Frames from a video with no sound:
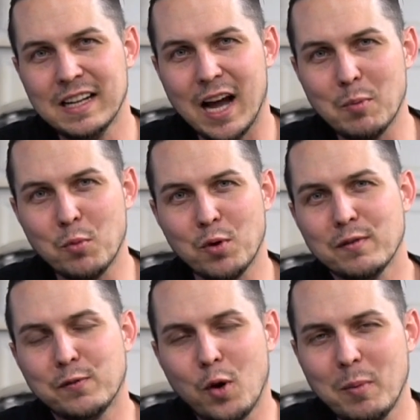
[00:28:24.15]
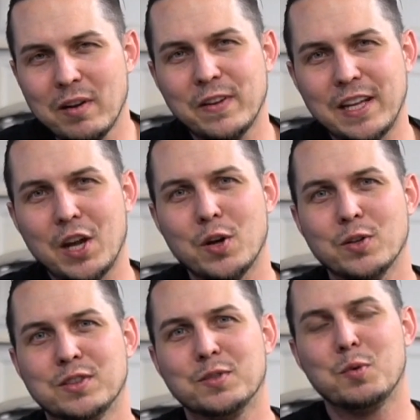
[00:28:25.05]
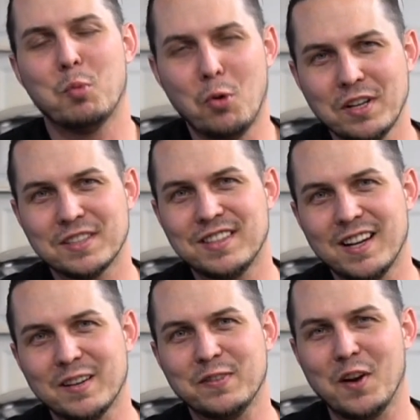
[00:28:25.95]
on more informative videos with boring stuff